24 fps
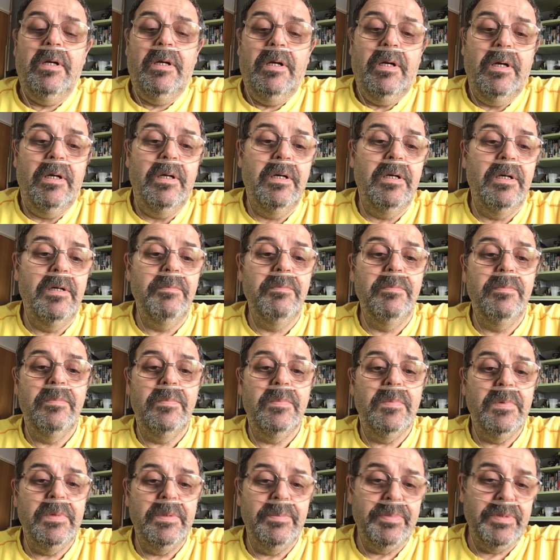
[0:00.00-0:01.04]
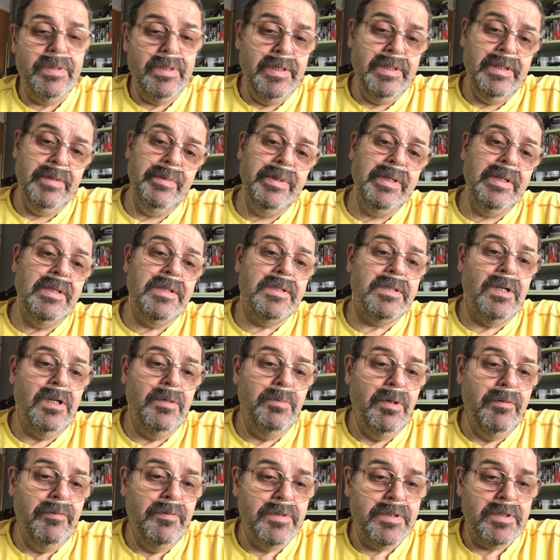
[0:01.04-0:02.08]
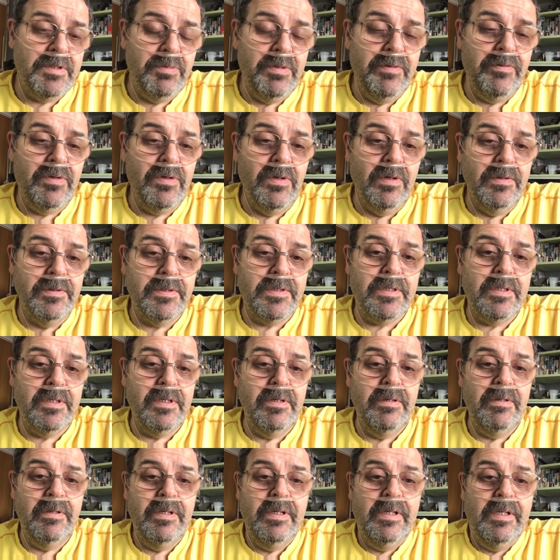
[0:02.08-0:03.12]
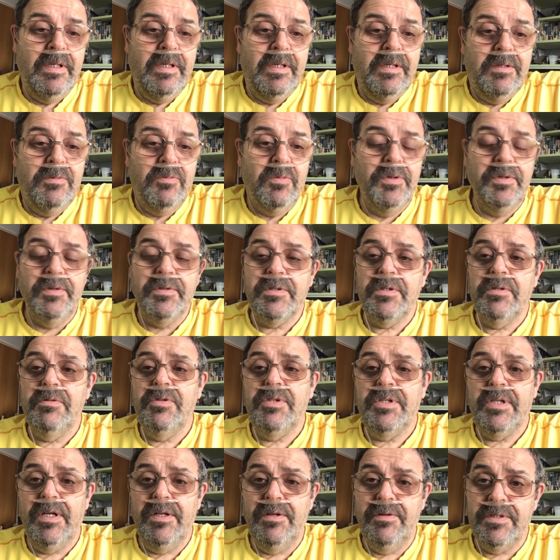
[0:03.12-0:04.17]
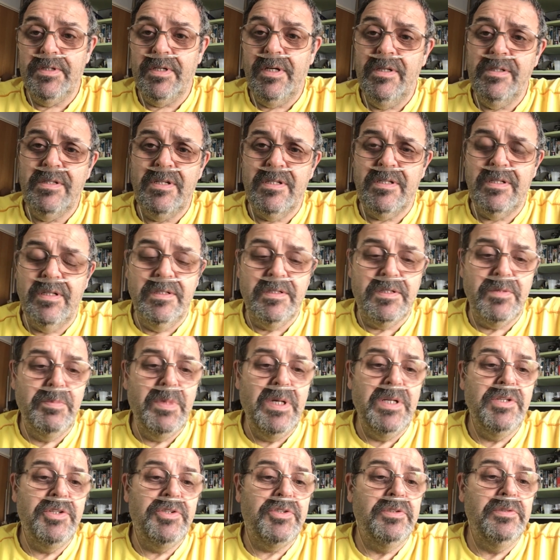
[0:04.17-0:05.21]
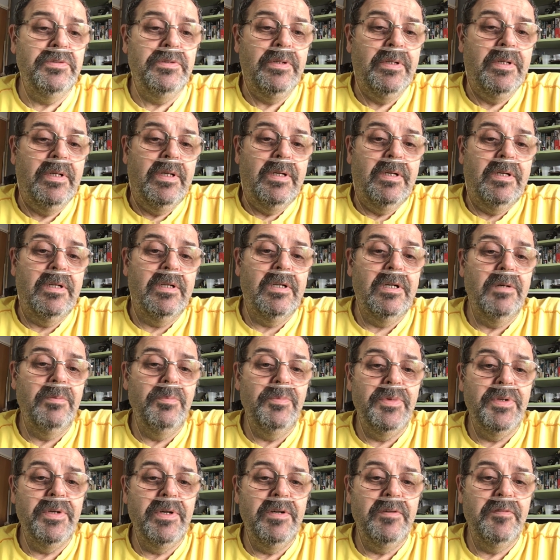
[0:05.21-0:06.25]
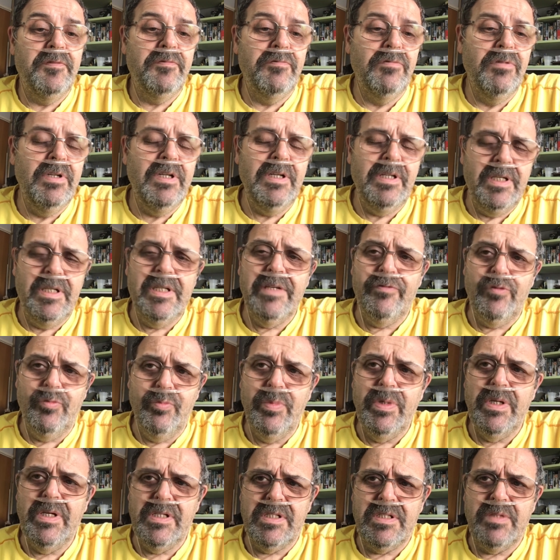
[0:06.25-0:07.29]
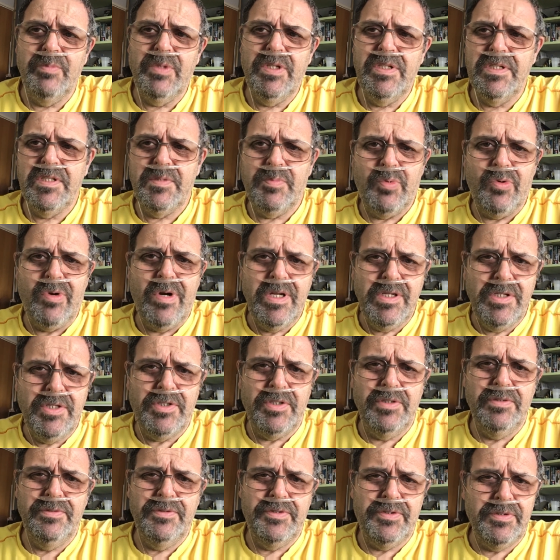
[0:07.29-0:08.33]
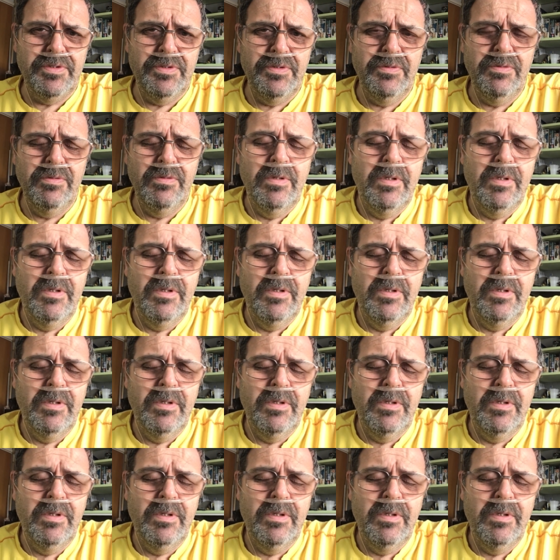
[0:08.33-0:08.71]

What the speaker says: But in the meantime, obviously we've got one or two channels that I'd just like to mention that have really given me some inspiration to